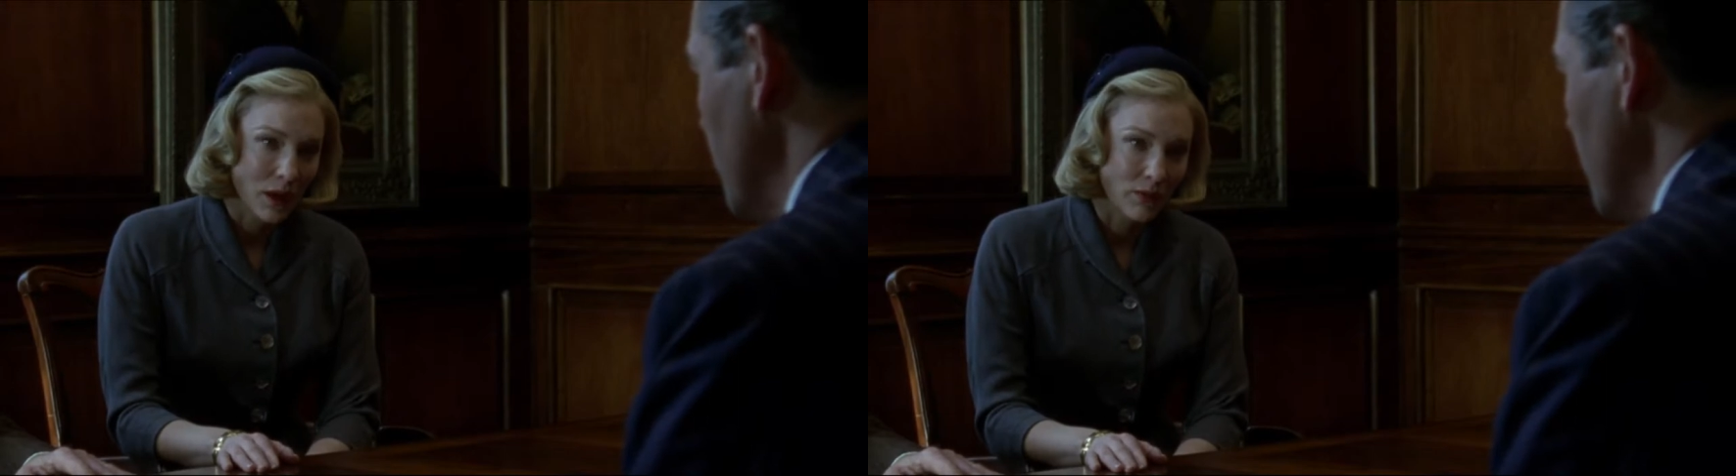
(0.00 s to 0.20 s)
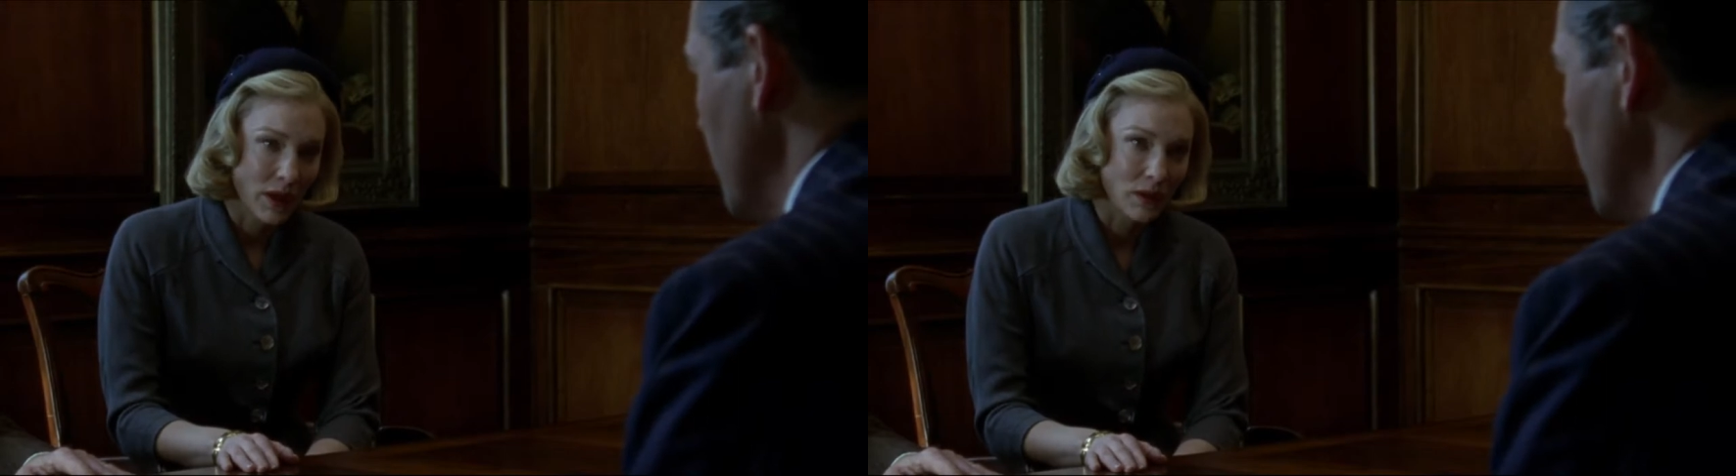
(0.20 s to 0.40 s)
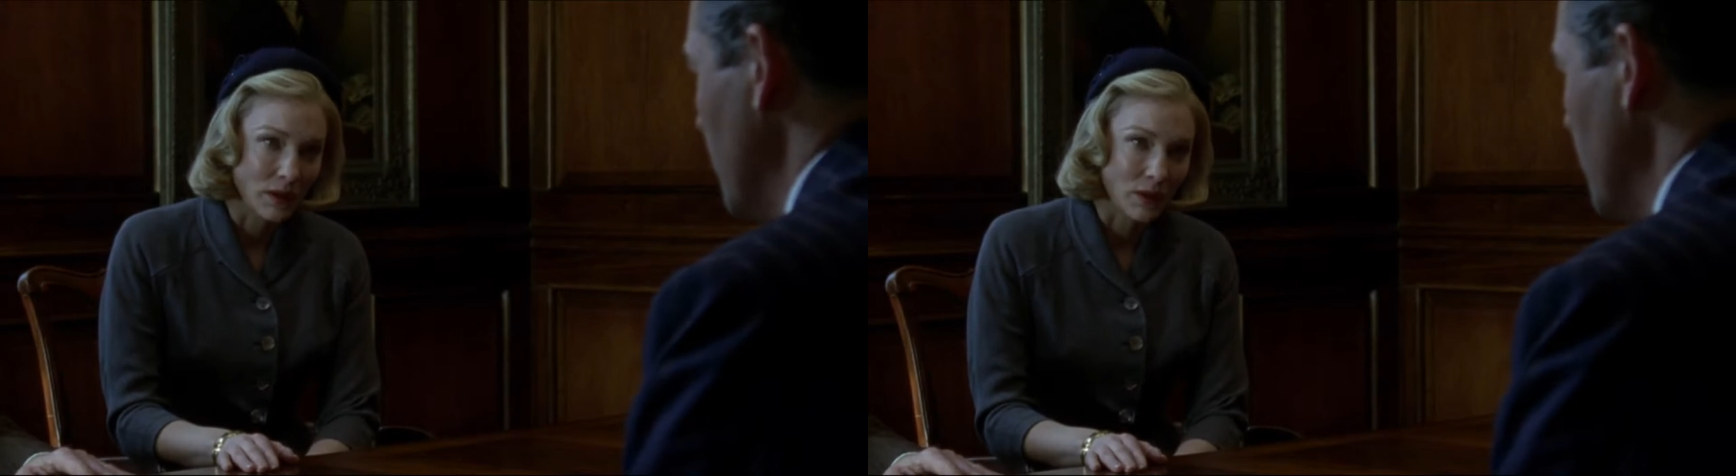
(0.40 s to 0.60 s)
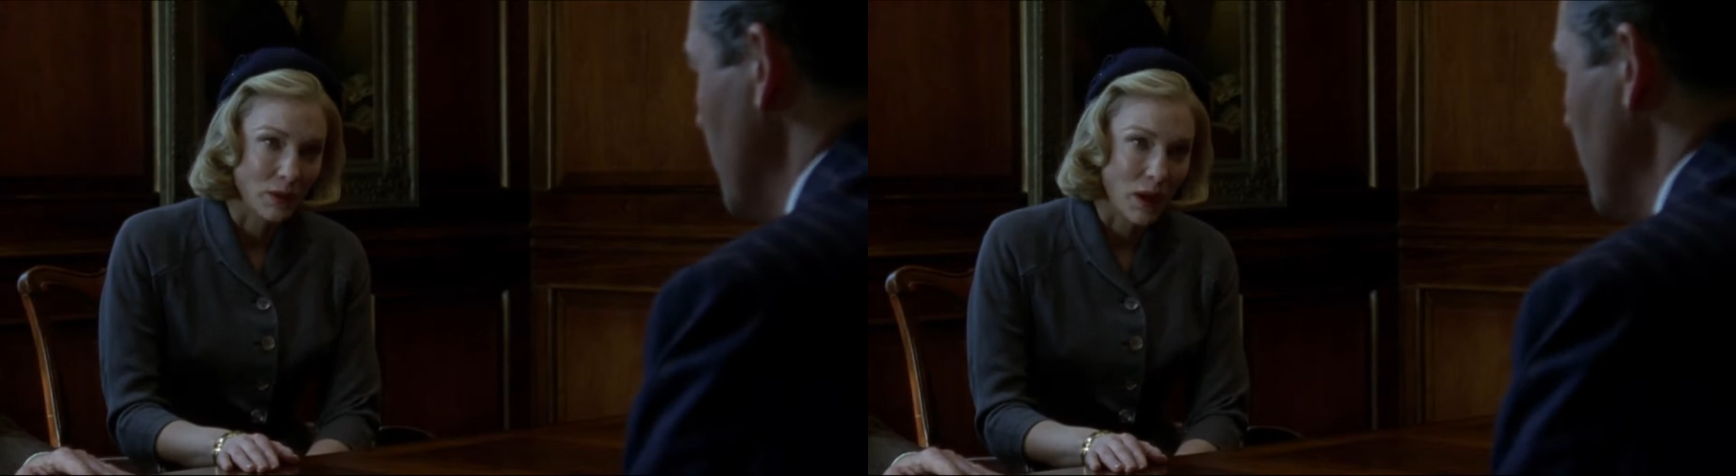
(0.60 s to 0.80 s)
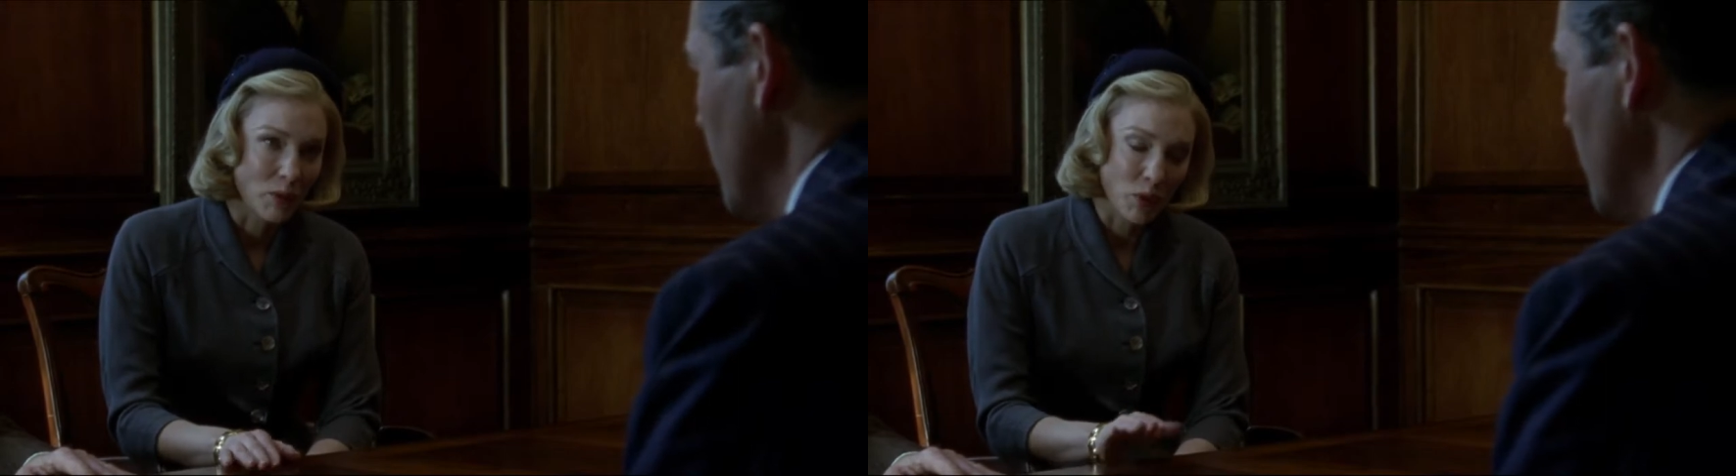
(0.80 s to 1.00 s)
I failed
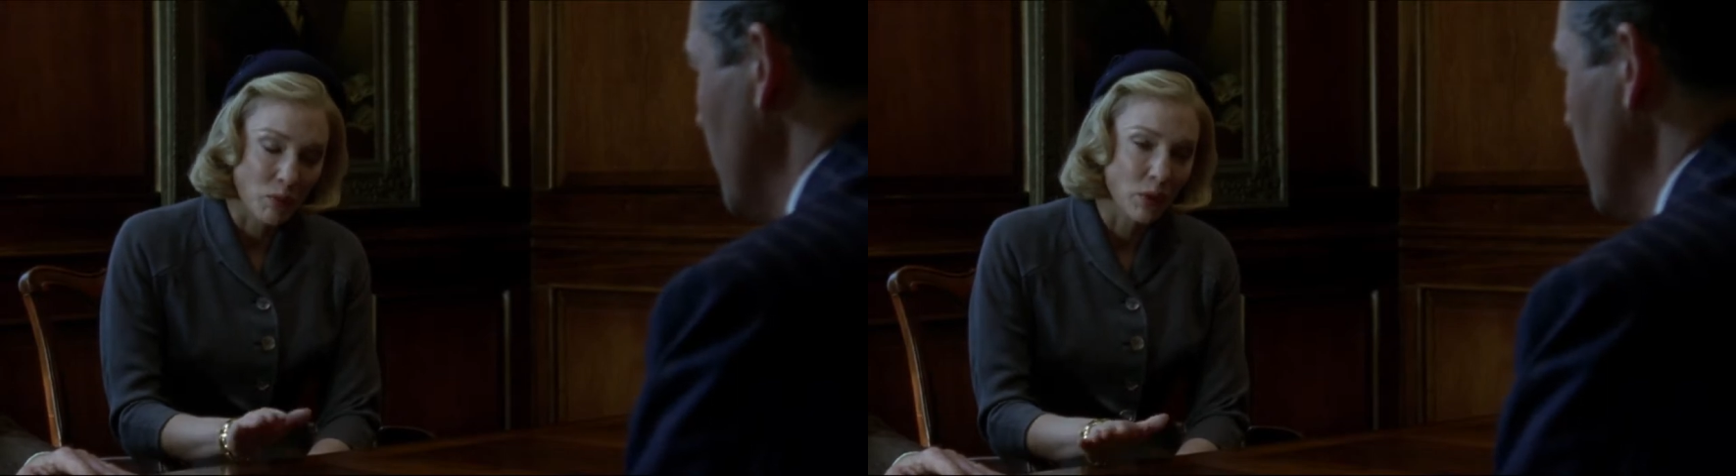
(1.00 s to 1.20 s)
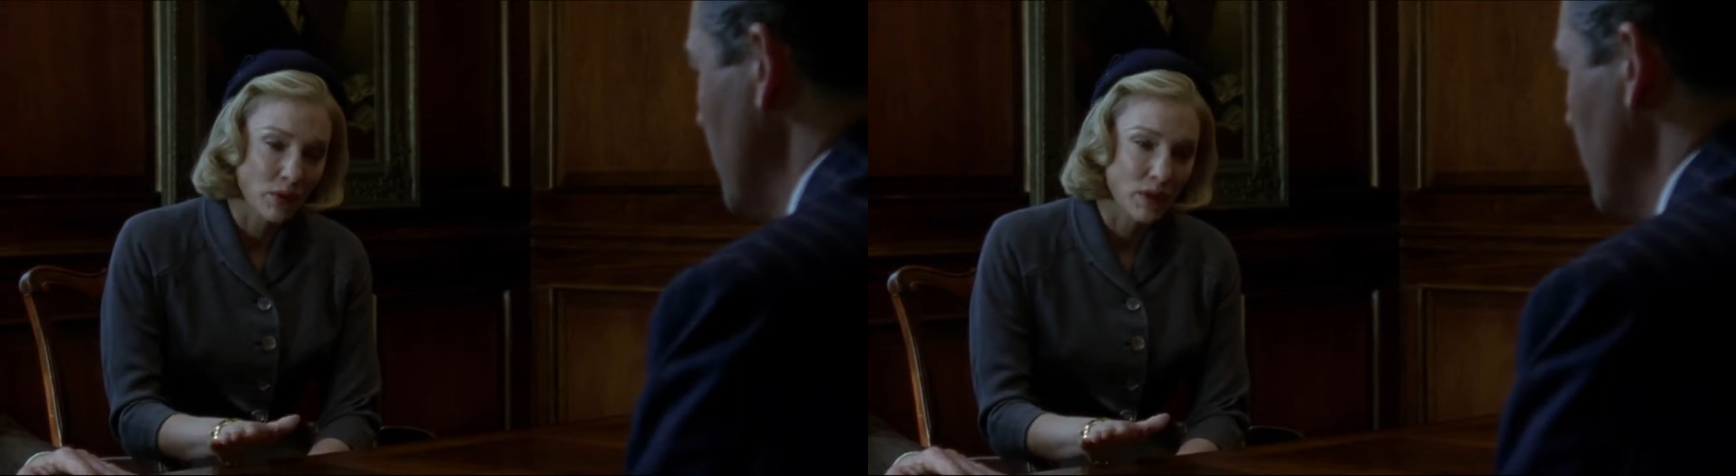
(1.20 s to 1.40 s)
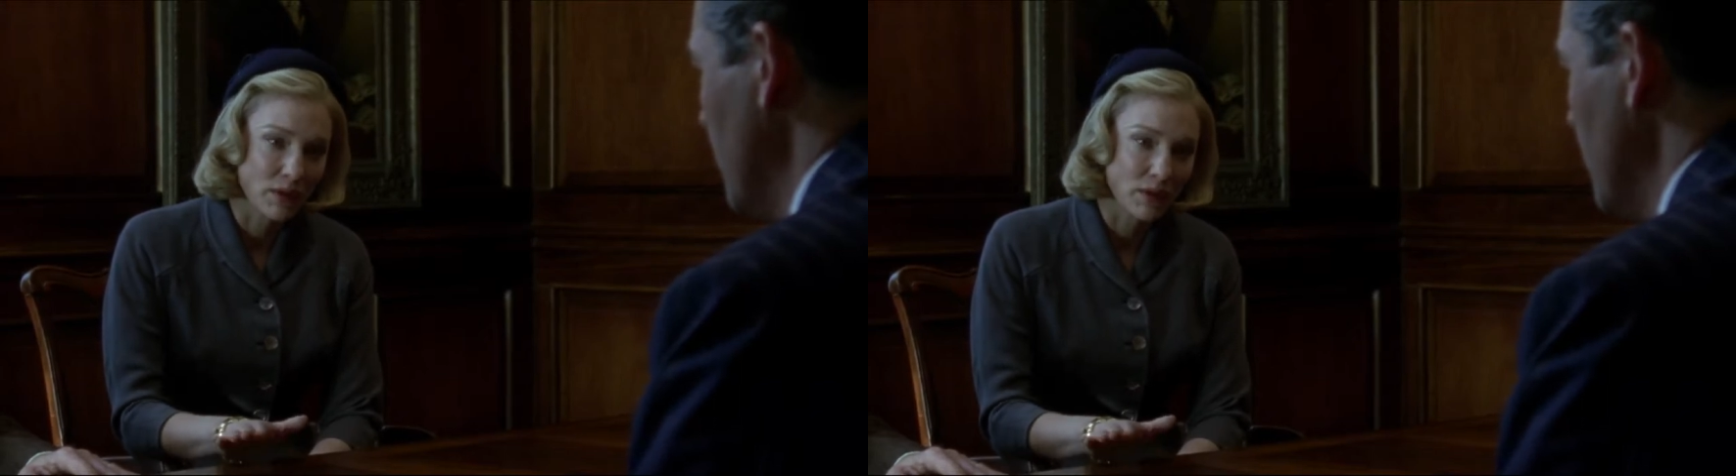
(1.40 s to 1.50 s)
you. I mean, we both